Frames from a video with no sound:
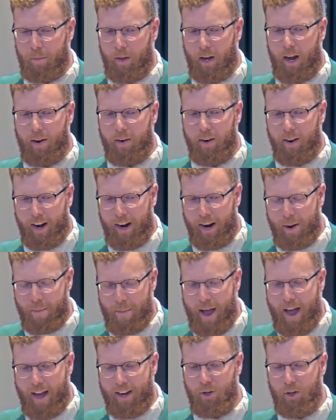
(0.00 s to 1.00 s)
I
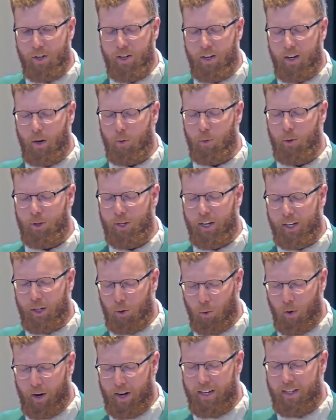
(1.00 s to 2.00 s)
imagine it was a
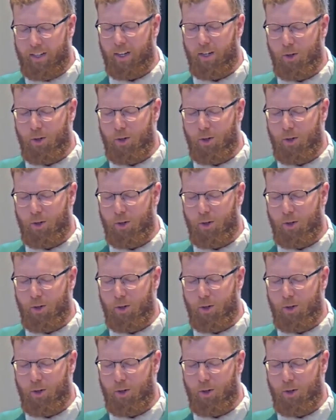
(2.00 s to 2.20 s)
great